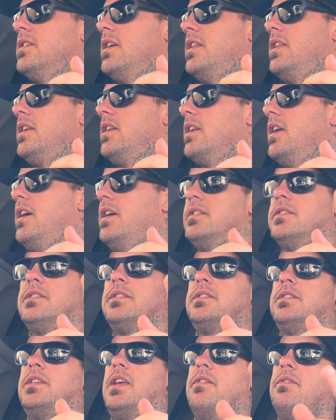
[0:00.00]
I think they're
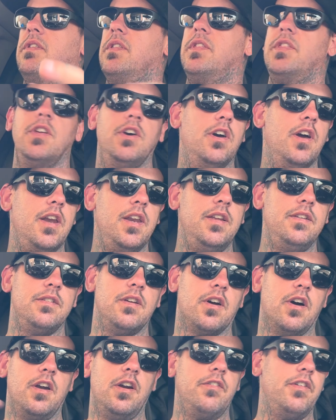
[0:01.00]
730s.
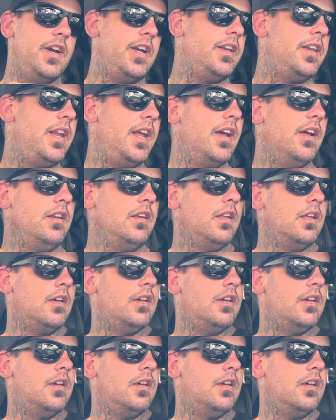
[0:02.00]
I got it written down.